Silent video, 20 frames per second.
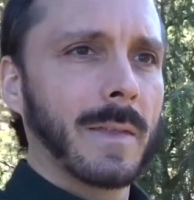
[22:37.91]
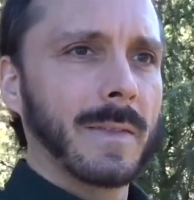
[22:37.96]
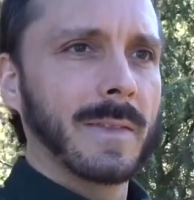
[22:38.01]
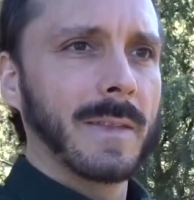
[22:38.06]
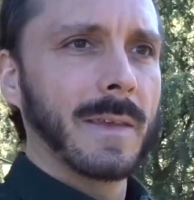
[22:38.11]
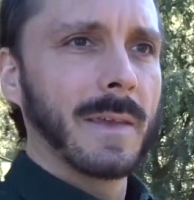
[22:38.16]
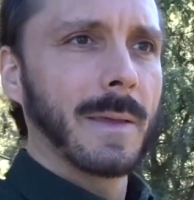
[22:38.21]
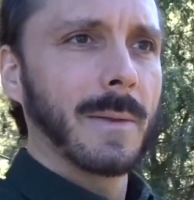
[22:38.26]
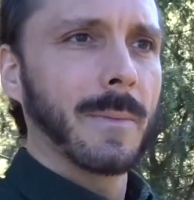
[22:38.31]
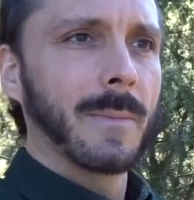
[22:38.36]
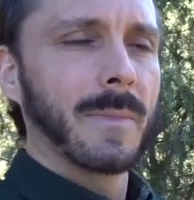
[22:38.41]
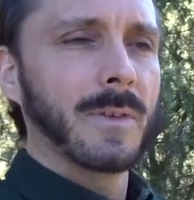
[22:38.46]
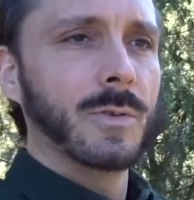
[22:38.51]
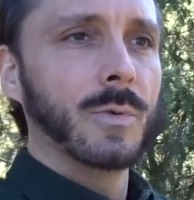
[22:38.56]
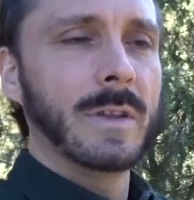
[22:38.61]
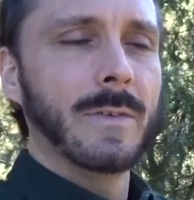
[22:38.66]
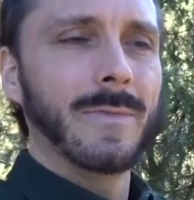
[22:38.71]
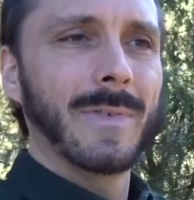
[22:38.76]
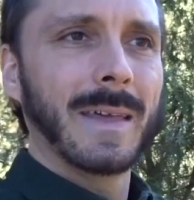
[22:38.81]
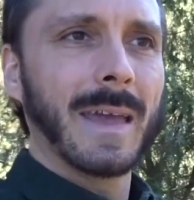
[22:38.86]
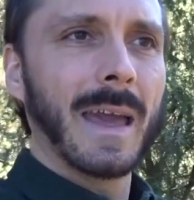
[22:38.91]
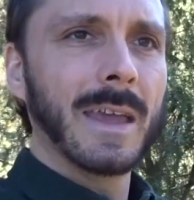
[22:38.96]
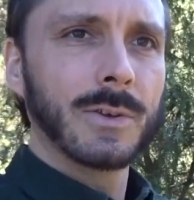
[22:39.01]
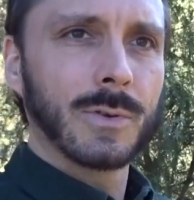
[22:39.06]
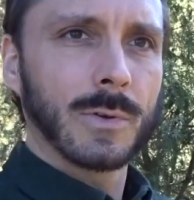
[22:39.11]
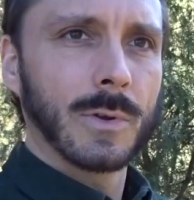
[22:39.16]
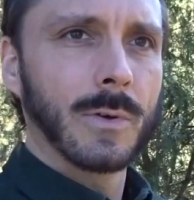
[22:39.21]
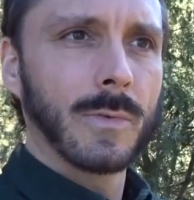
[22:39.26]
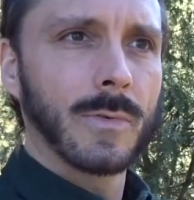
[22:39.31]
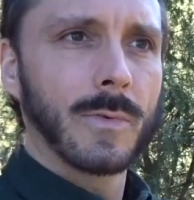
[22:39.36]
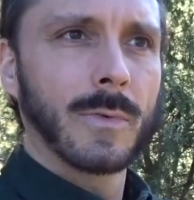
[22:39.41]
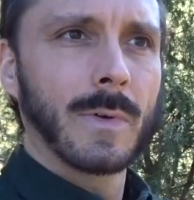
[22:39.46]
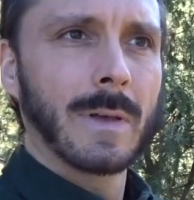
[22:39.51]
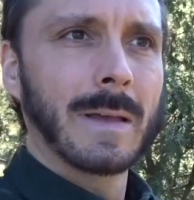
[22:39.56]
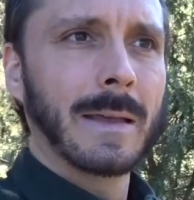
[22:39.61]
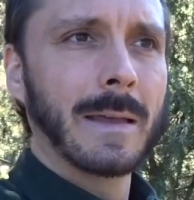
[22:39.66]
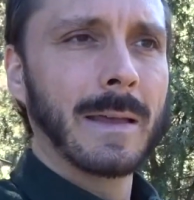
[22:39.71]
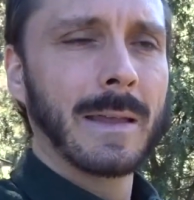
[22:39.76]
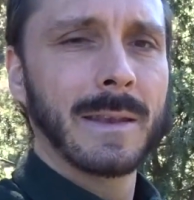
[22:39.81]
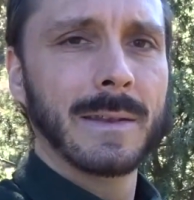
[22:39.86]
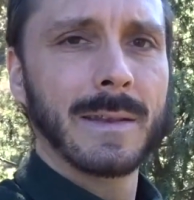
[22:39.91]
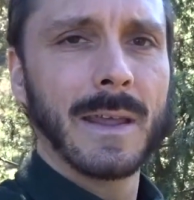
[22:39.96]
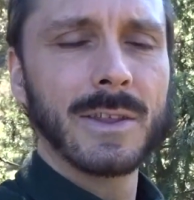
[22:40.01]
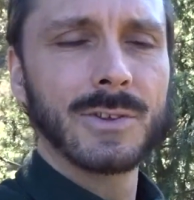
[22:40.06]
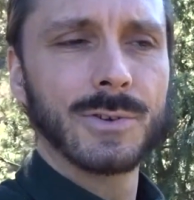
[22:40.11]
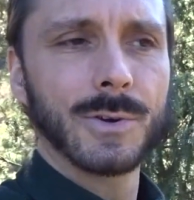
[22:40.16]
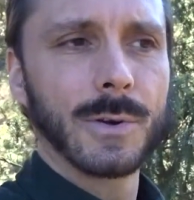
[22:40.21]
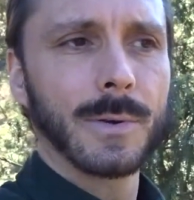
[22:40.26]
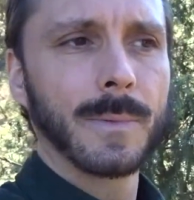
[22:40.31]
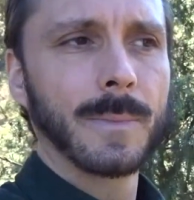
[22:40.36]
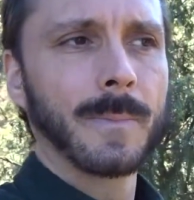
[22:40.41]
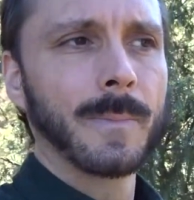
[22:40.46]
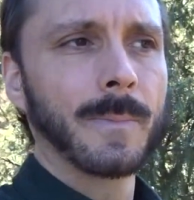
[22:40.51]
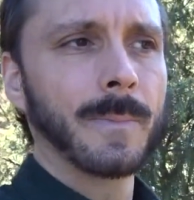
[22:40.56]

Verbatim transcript: the unification of nature